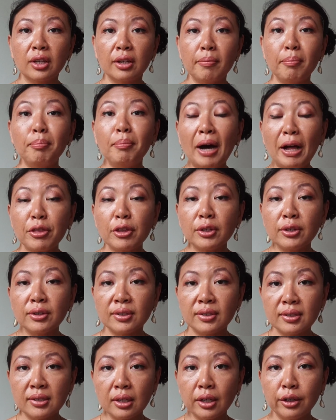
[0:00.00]
mother
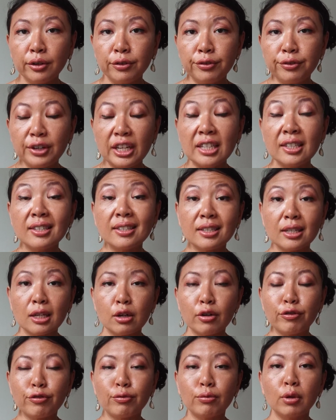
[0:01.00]
yourself instead
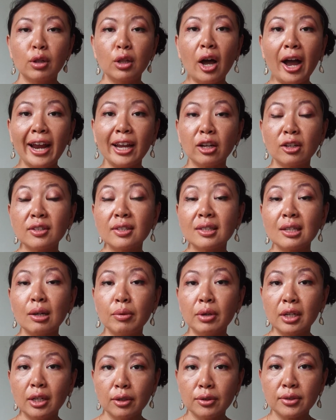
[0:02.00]
of relying on
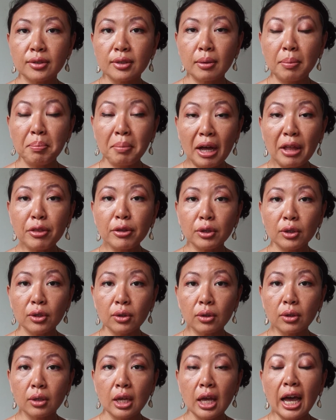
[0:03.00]
someone else to mother you.
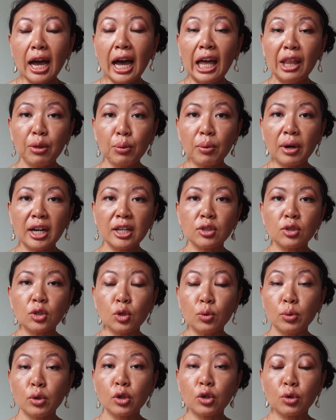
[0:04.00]
Otherwise,
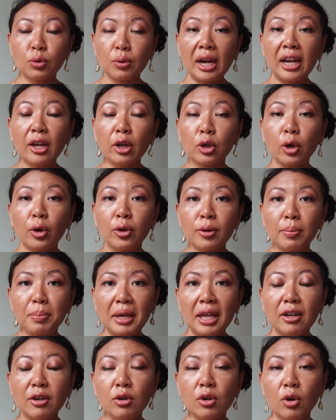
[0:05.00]
you will create a
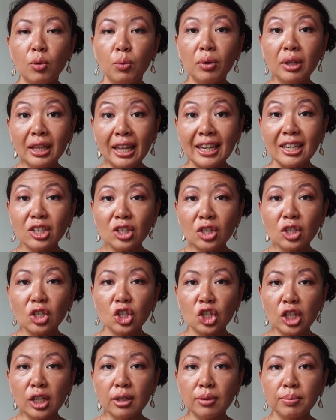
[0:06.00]
codependent
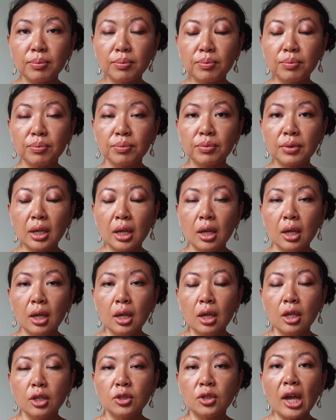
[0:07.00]
relationship.
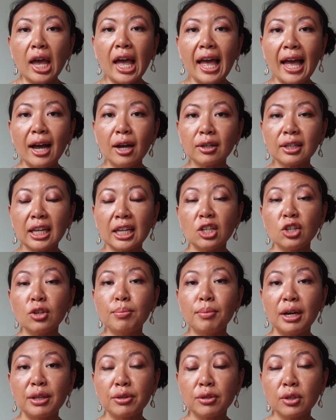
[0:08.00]
So how can you
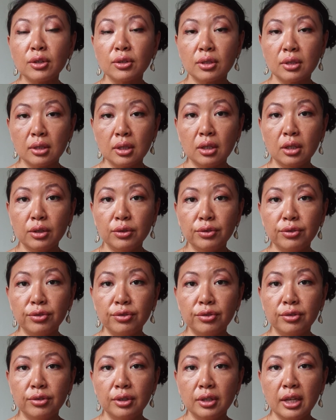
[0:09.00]
mother yourself?
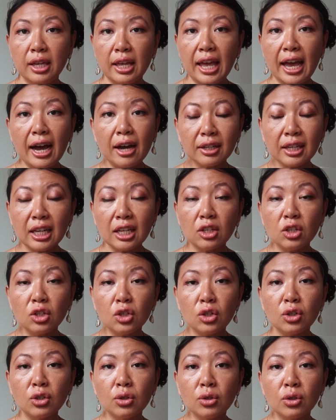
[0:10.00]
How can
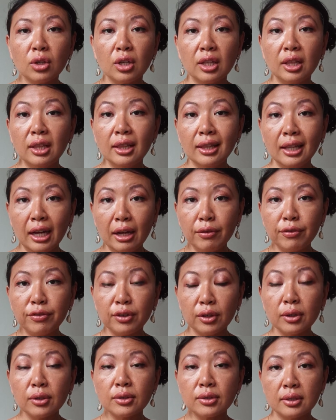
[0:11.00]
you love
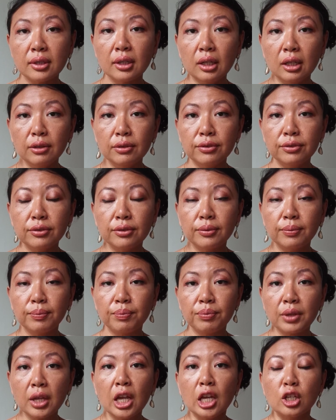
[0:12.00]
yourself?
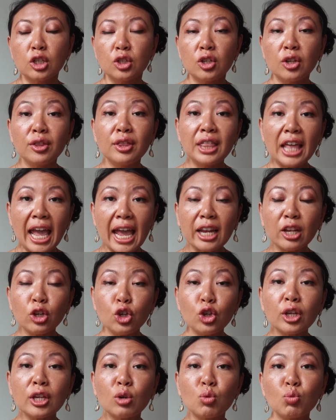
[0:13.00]
So then
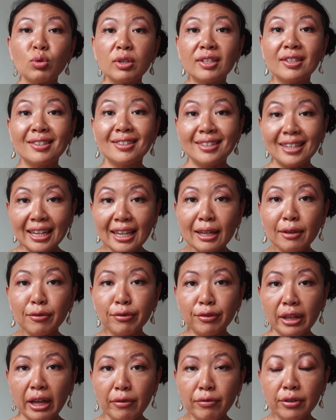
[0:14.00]
you can receive
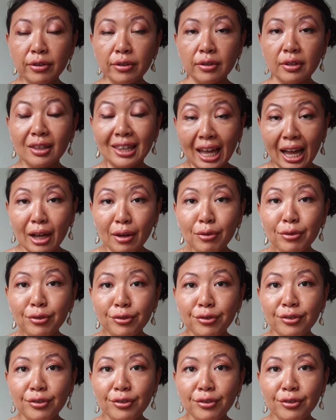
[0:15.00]
love